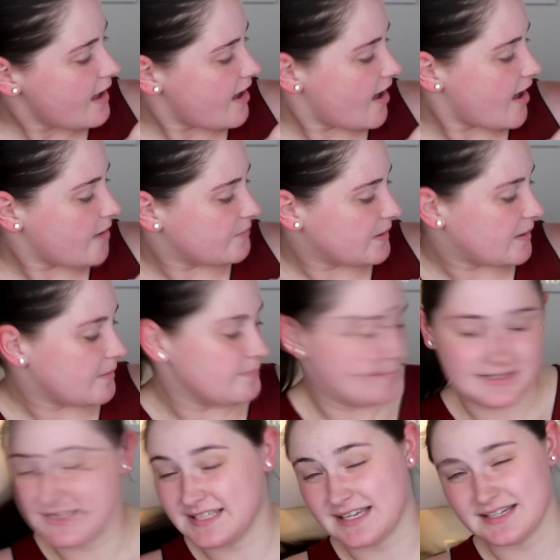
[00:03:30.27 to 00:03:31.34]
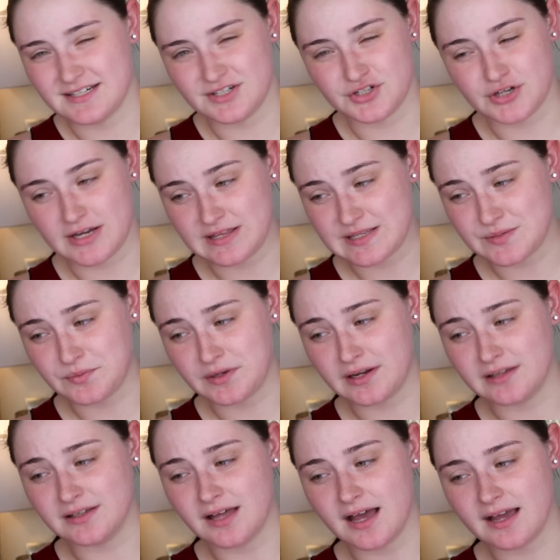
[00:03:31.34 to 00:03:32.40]
I'm excited to try this one
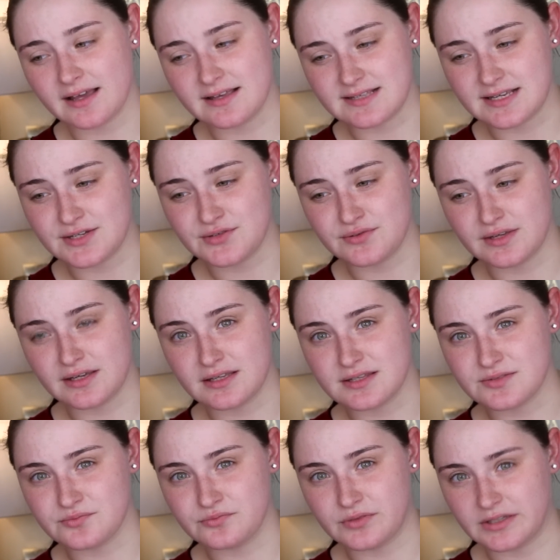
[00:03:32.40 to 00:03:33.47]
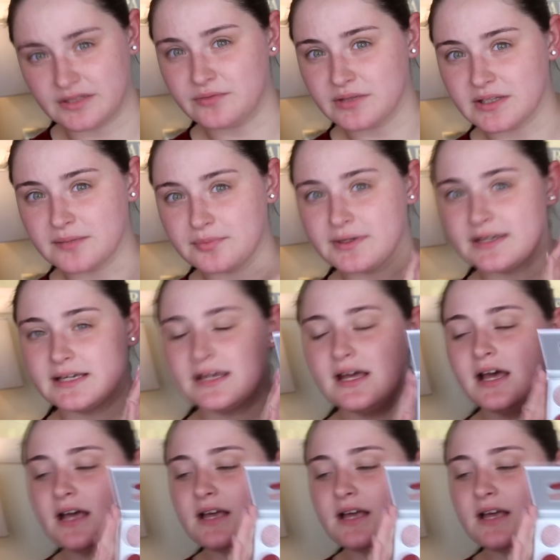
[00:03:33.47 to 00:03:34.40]
a lot because I do think it's really pretty.